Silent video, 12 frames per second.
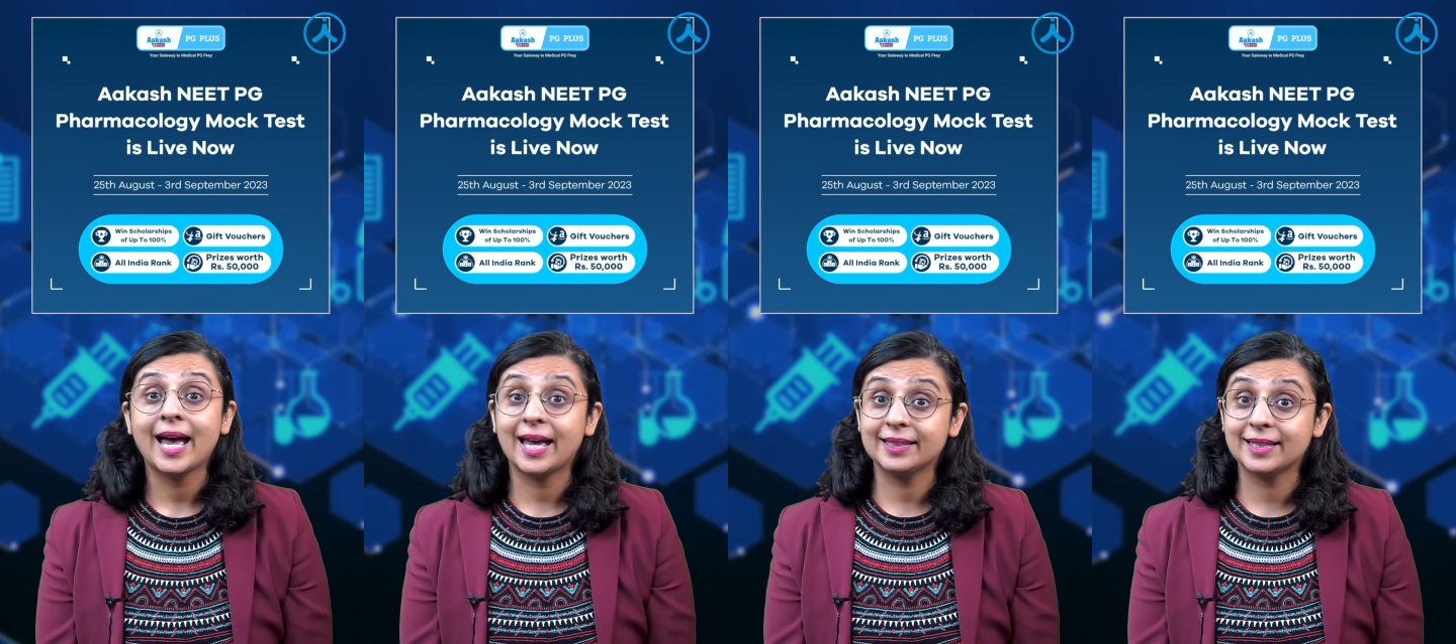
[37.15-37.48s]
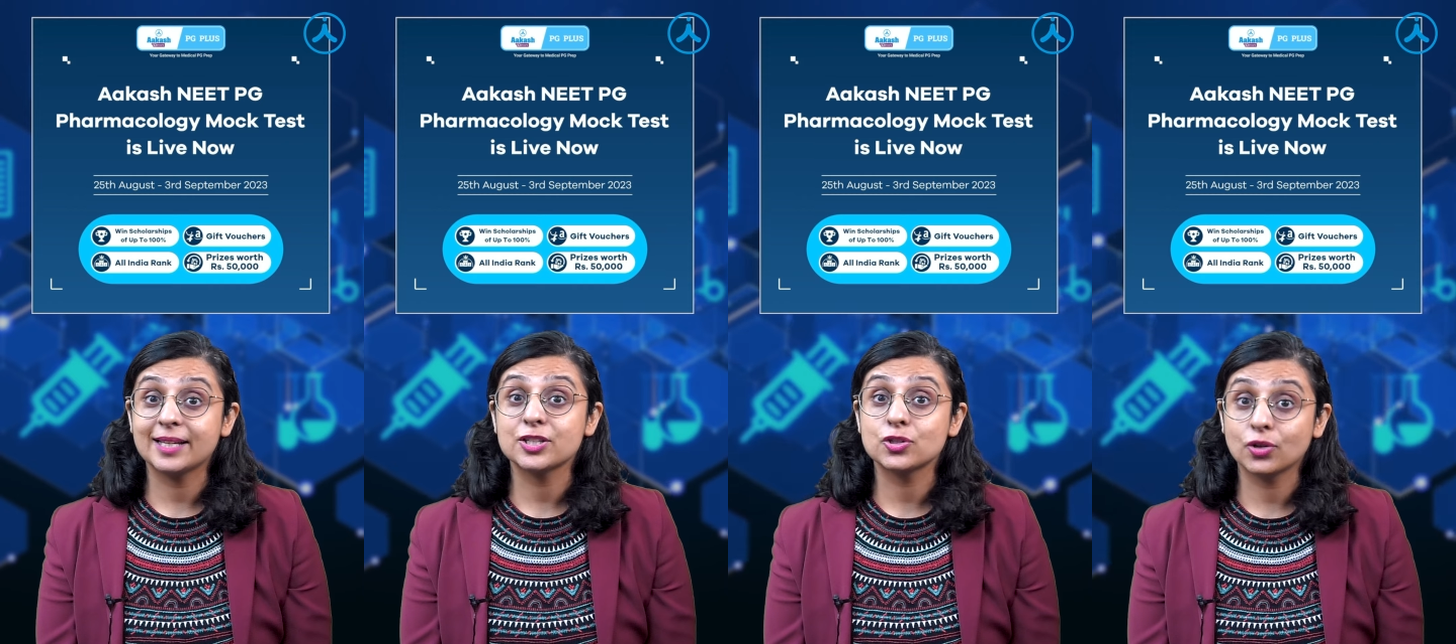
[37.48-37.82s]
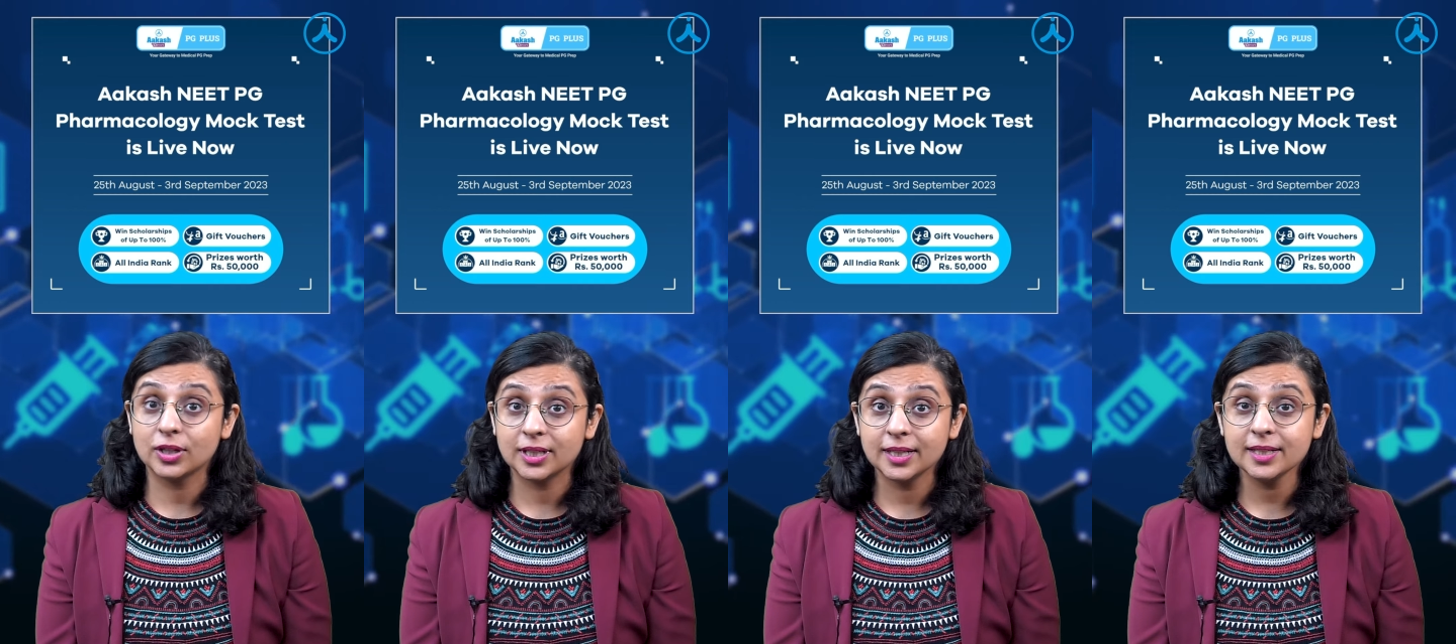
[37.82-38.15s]
And that's
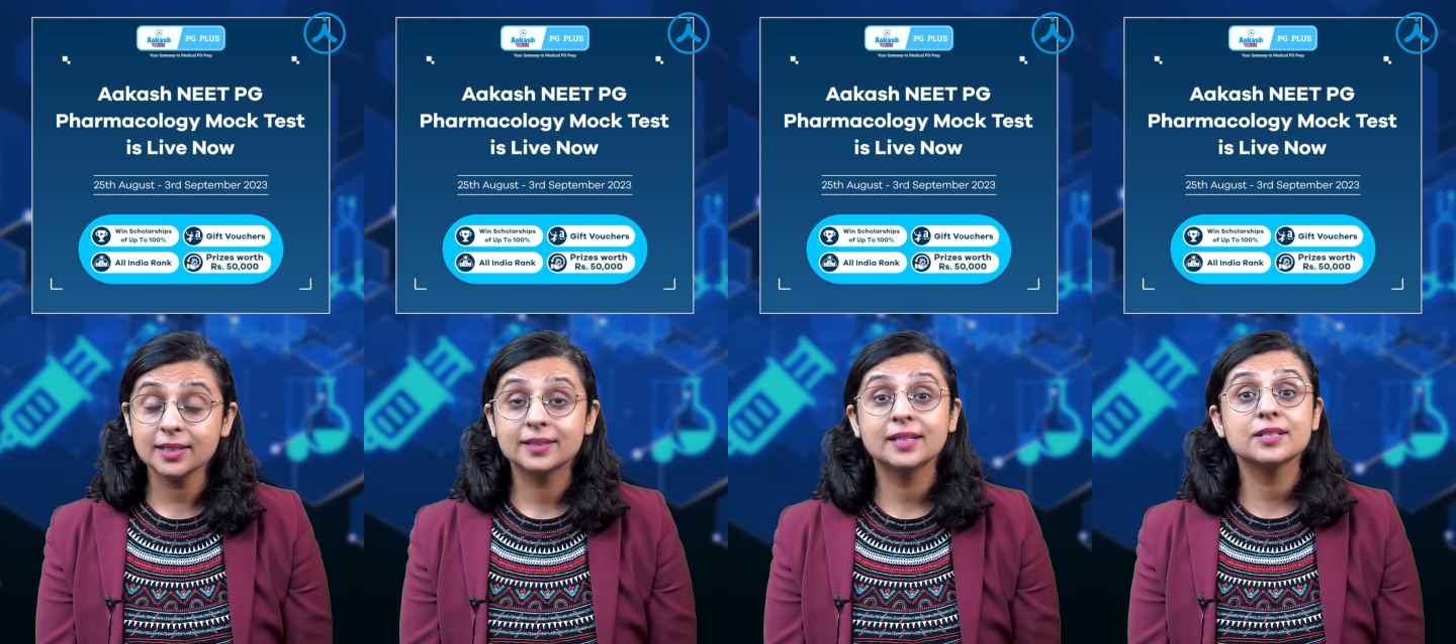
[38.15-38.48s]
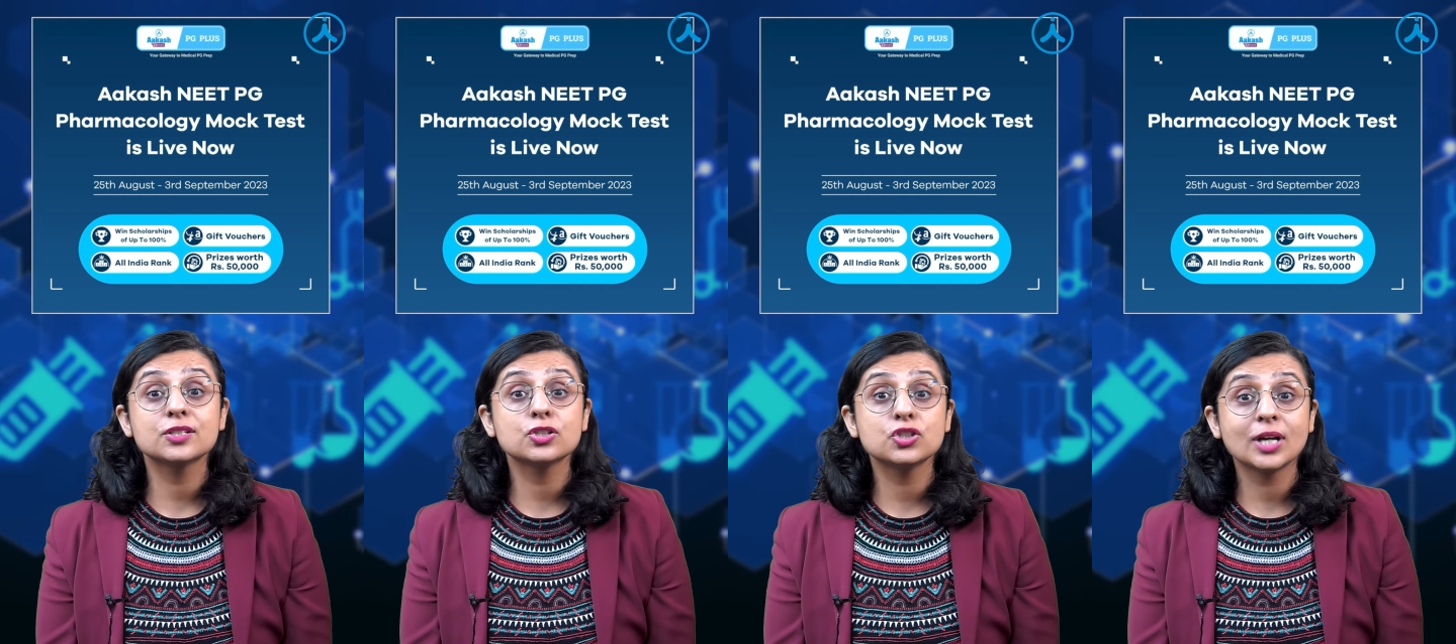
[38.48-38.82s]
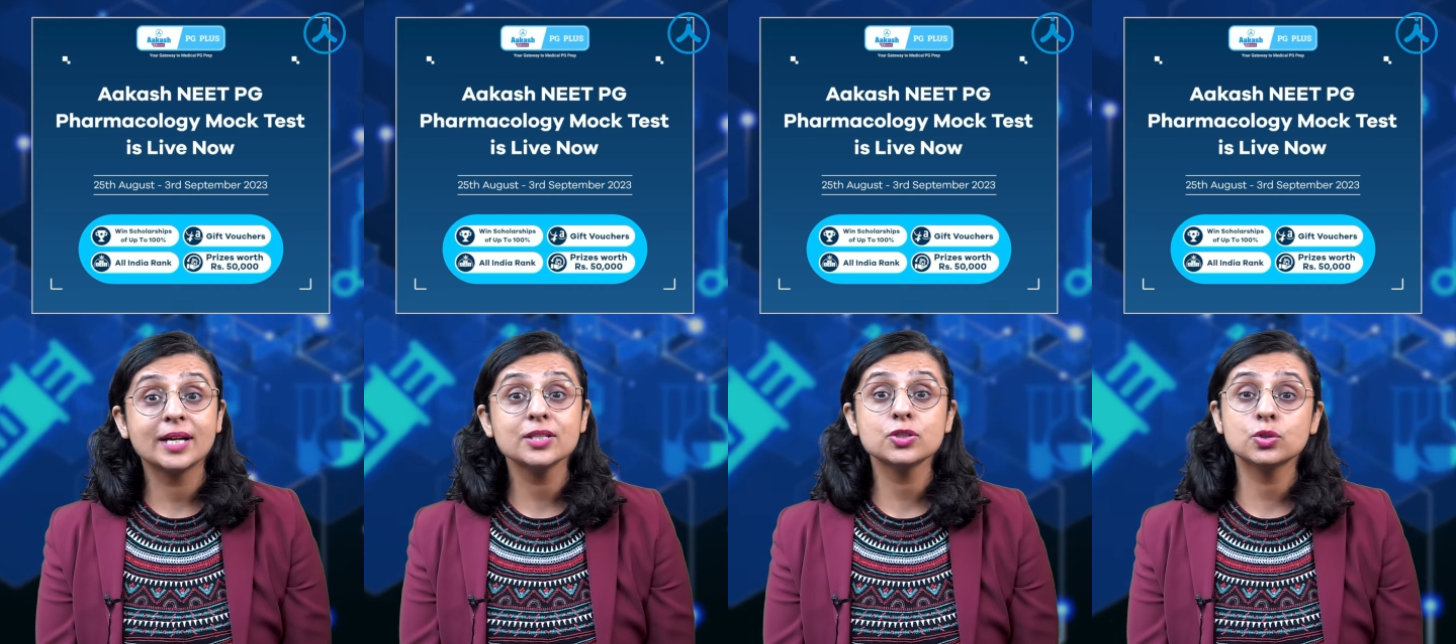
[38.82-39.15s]
not it, there is a chance